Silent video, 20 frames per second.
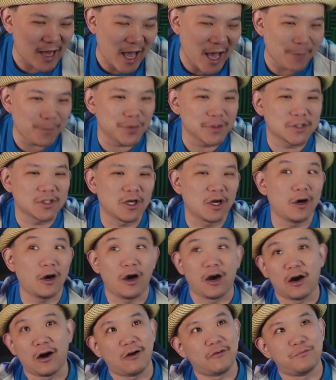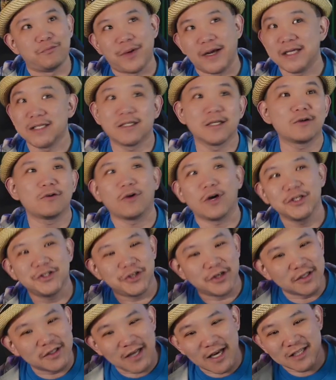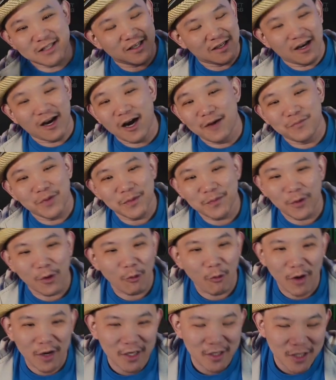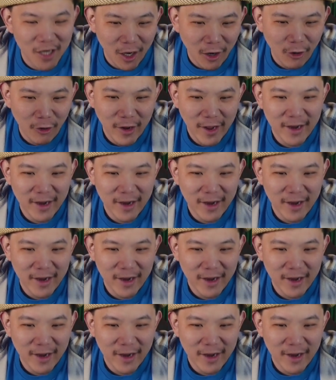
episode of Basic Question That Cigar People Want to Know.